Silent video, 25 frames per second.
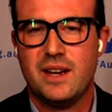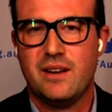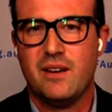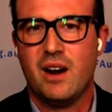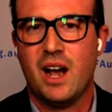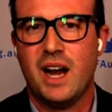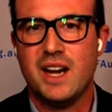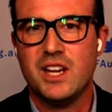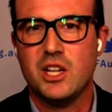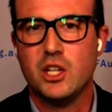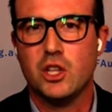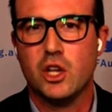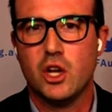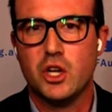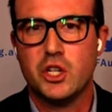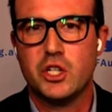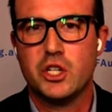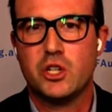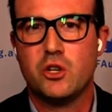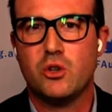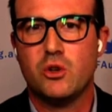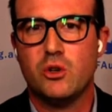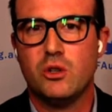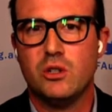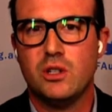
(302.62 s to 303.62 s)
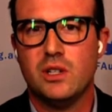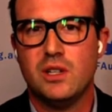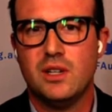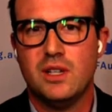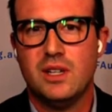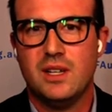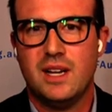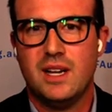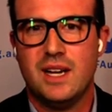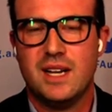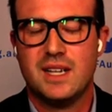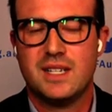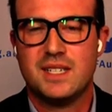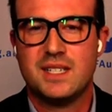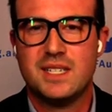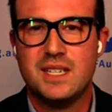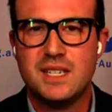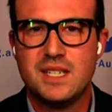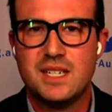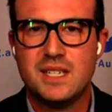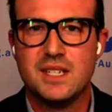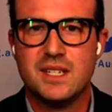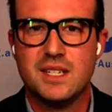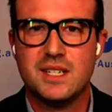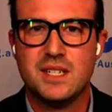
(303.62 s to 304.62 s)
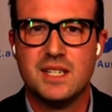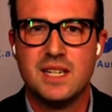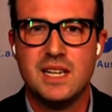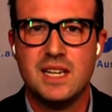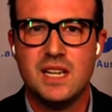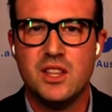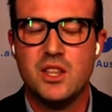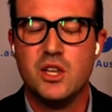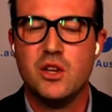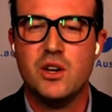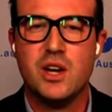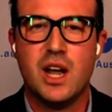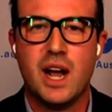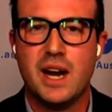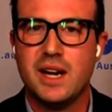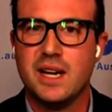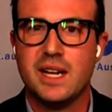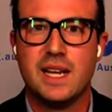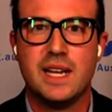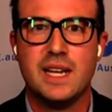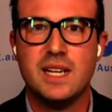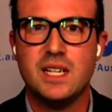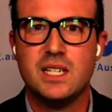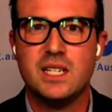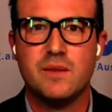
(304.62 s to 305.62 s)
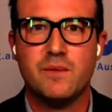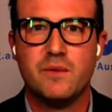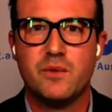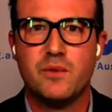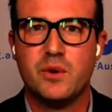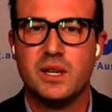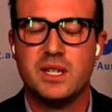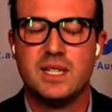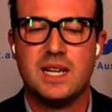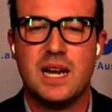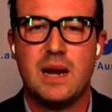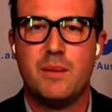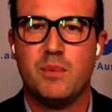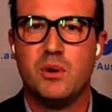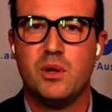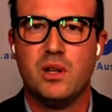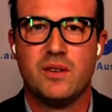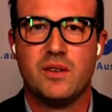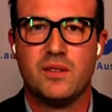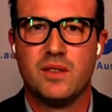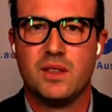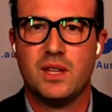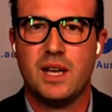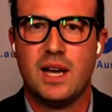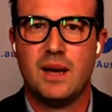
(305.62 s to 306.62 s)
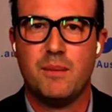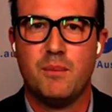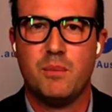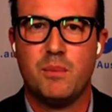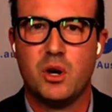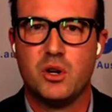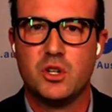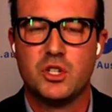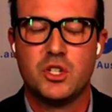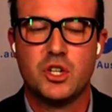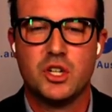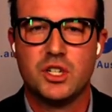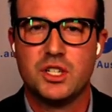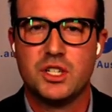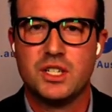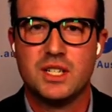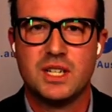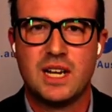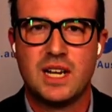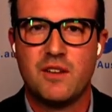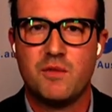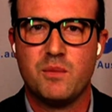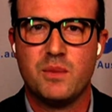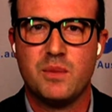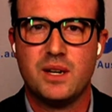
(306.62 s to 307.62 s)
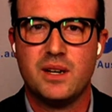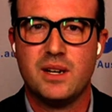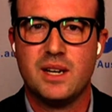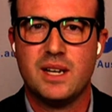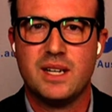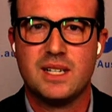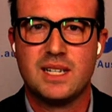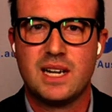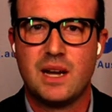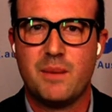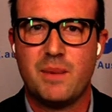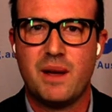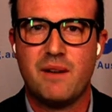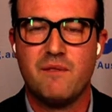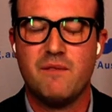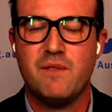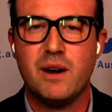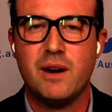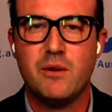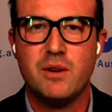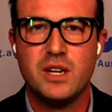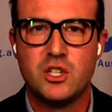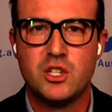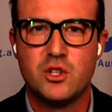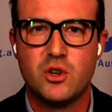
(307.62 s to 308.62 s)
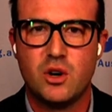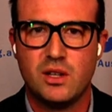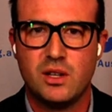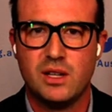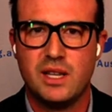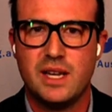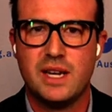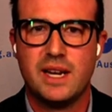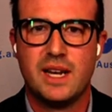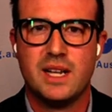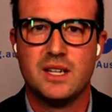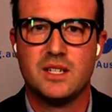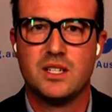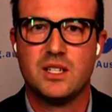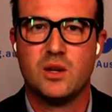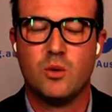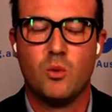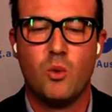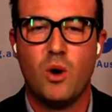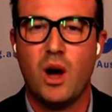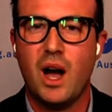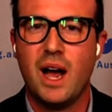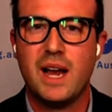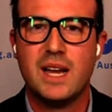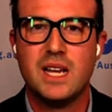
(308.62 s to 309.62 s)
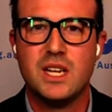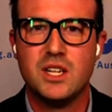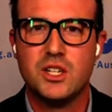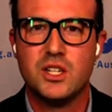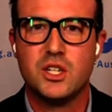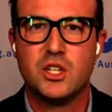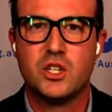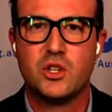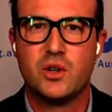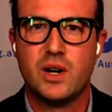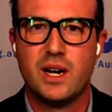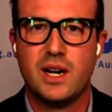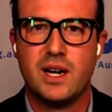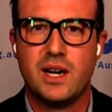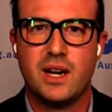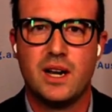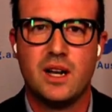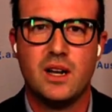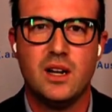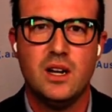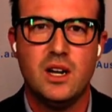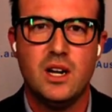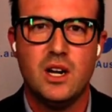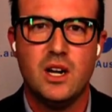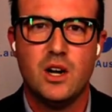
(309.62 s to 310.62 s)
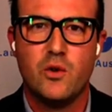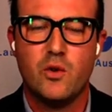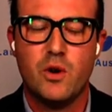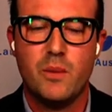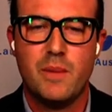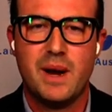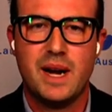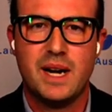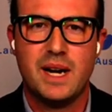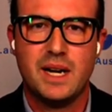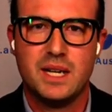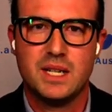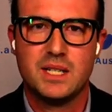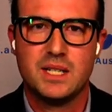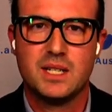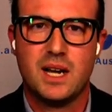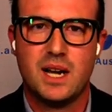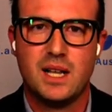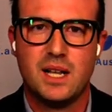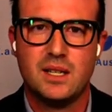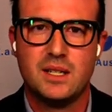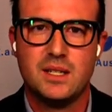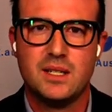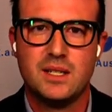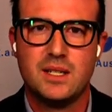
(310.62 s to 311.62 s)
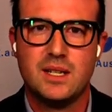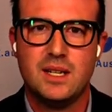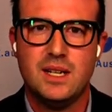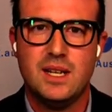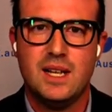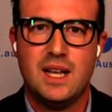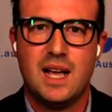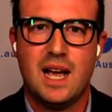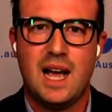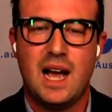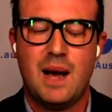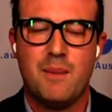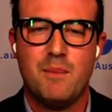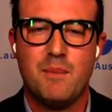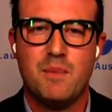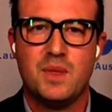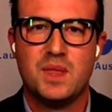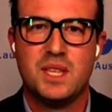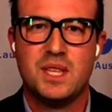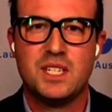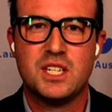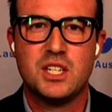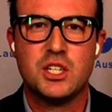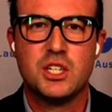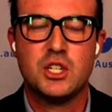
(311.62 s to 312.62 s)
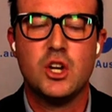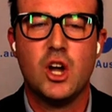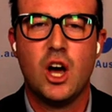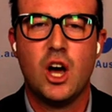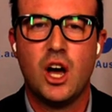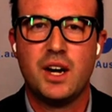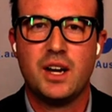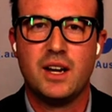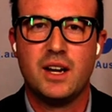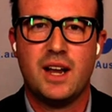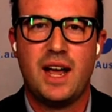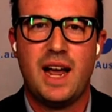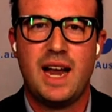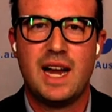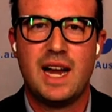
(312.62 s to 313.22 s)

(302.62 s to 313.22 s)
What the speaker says: ideological sisters in the United Kingdom, for example, Boris Johnson's government has come out very strongly against it. Why is Australia remaining silent? This is not